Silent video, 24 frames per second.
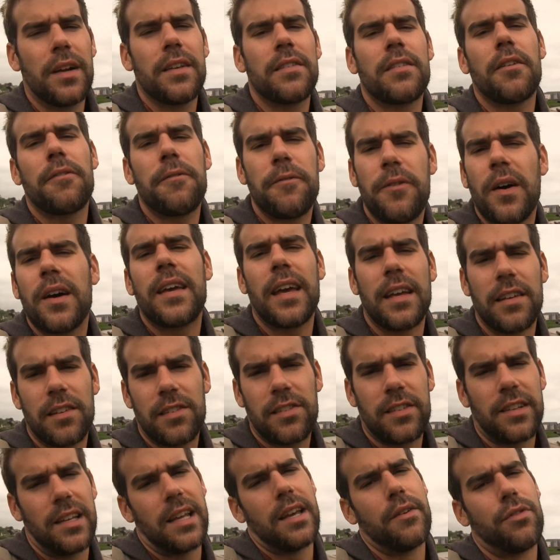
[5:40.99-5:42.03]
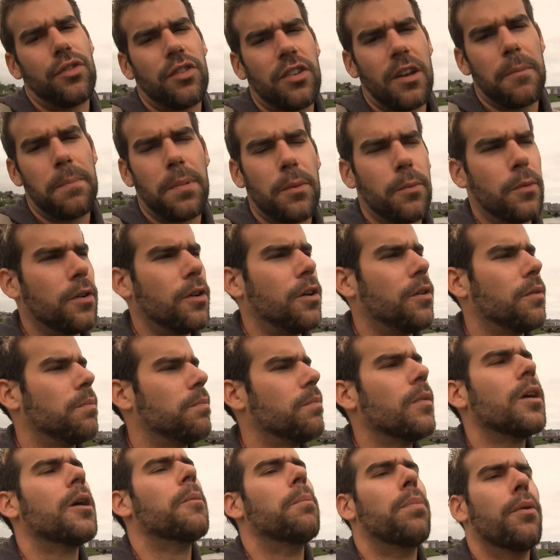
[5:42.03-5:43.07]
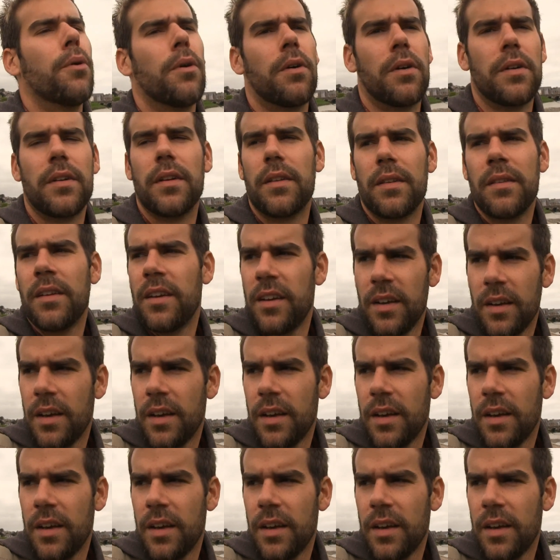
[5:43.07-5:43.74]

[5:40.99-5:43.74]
It's a fucking slave ship and we're all aboard and